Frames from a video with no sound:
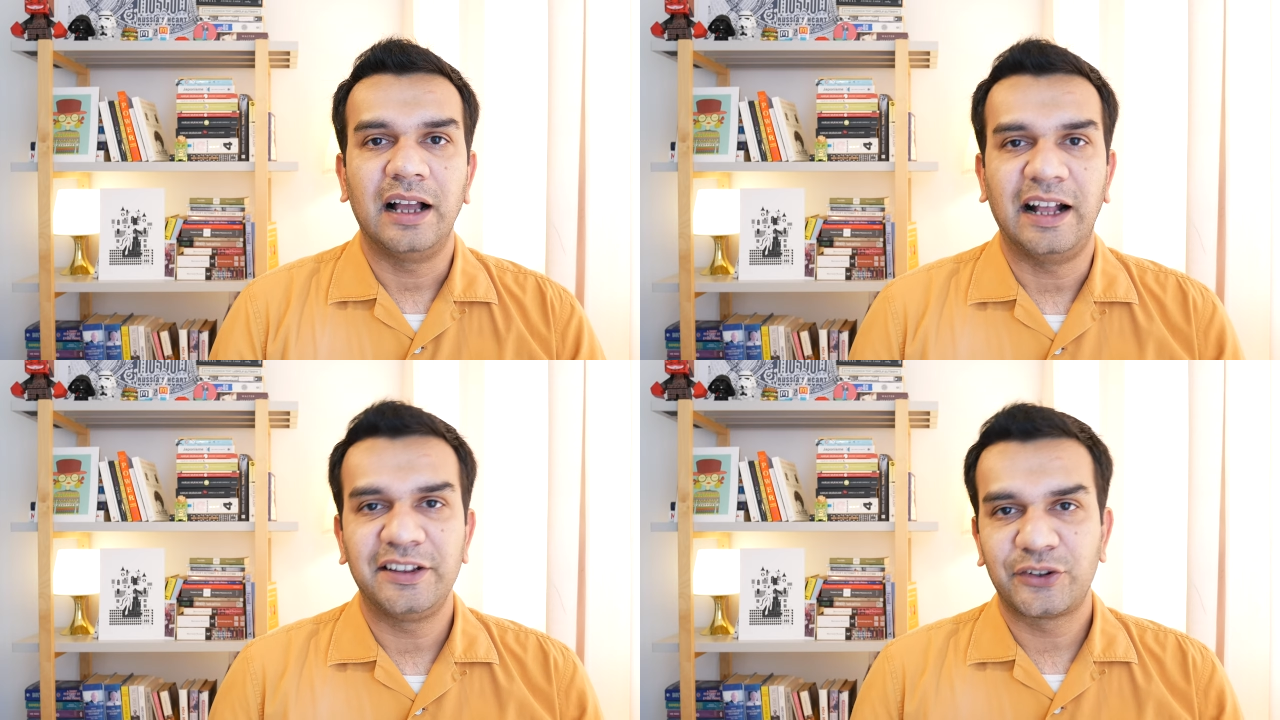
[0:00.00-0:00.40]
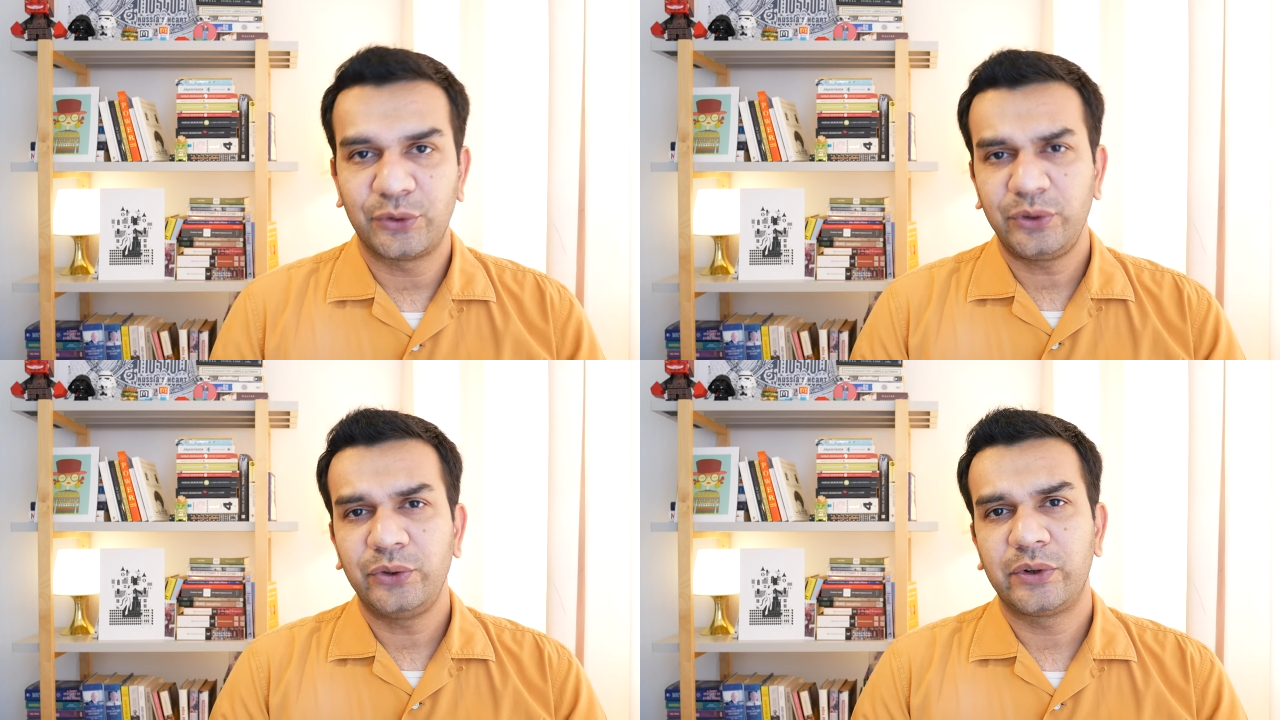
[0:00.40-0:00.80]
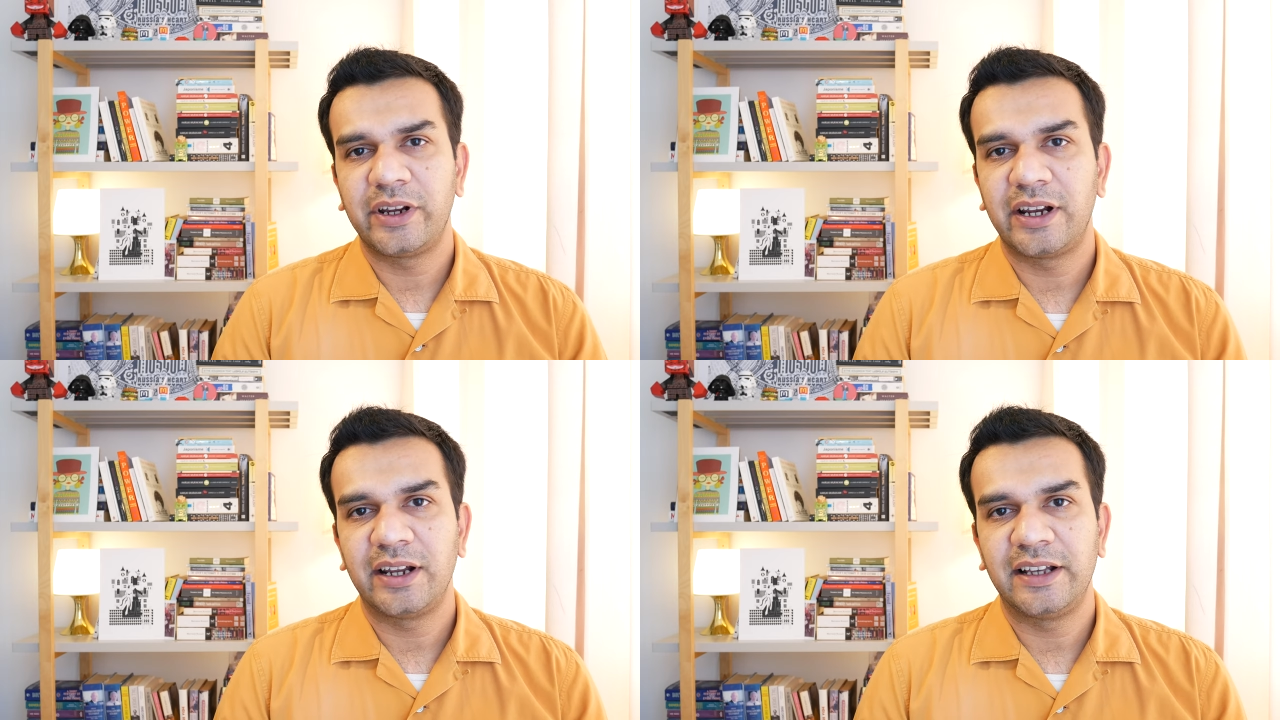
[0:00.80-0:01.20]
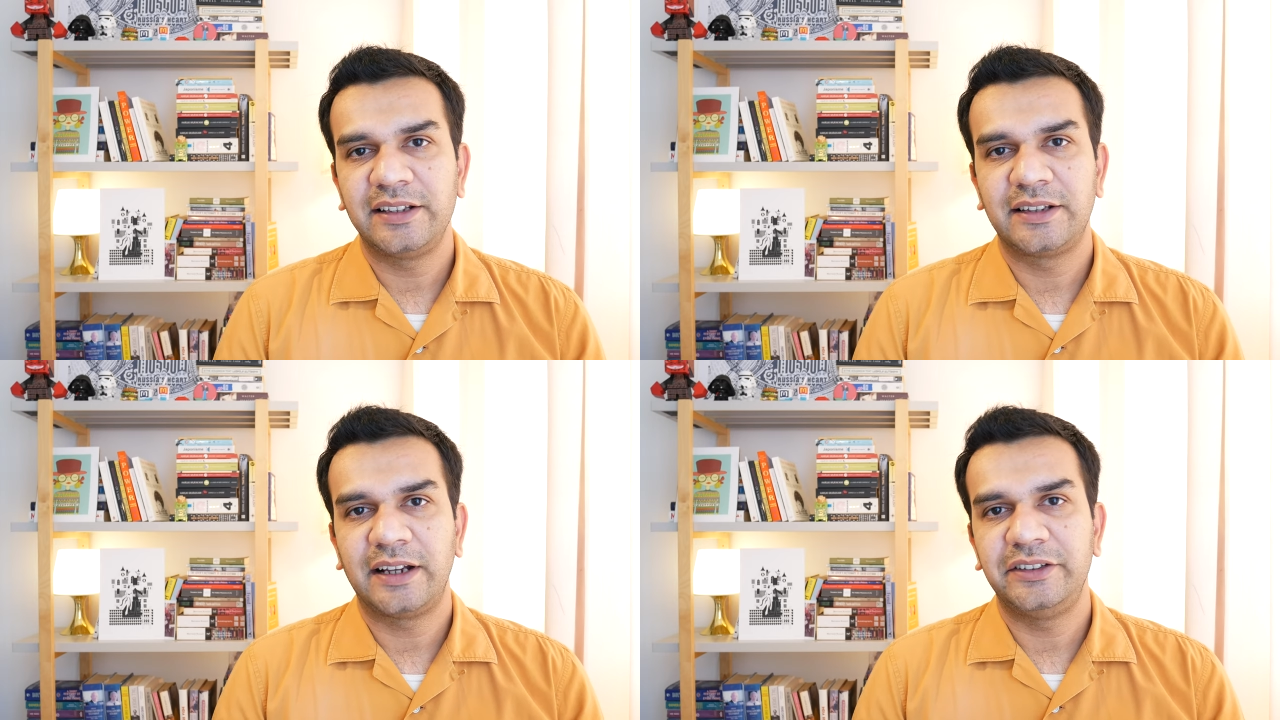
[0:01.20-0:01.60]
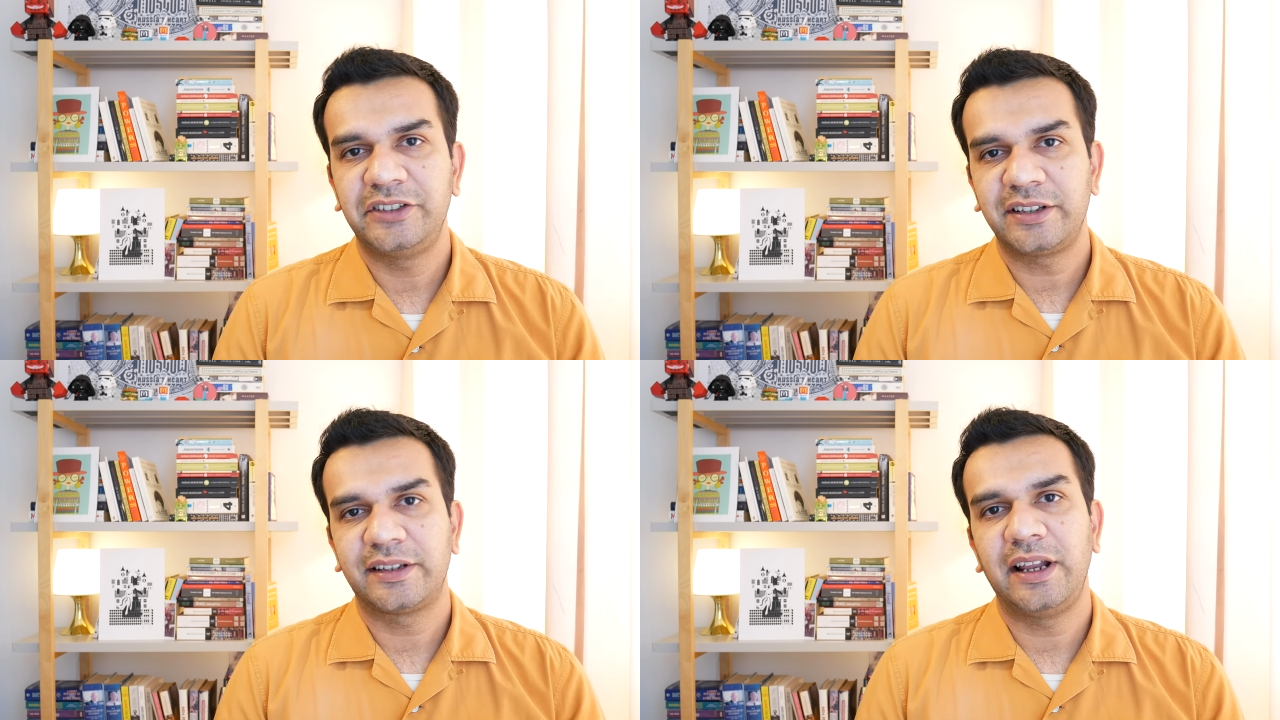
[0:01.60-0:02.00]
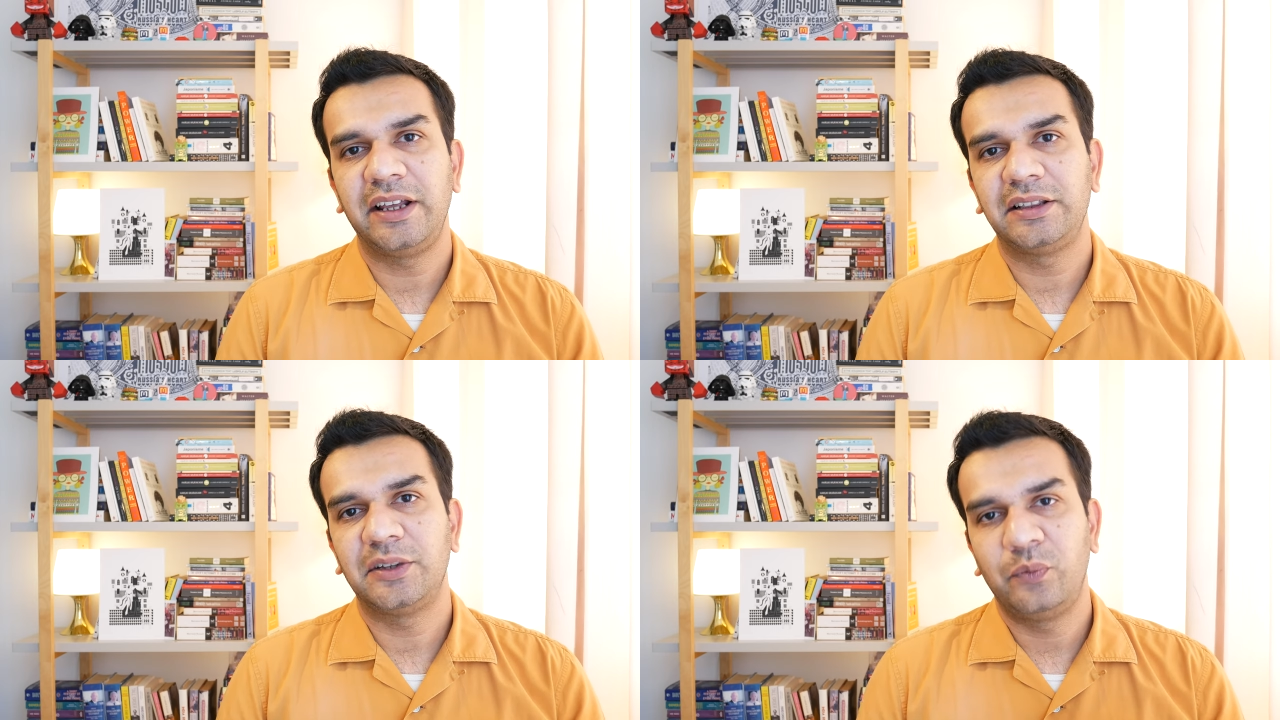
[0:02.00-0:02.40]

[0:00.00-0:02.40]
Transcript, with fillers: And so you realize that just like the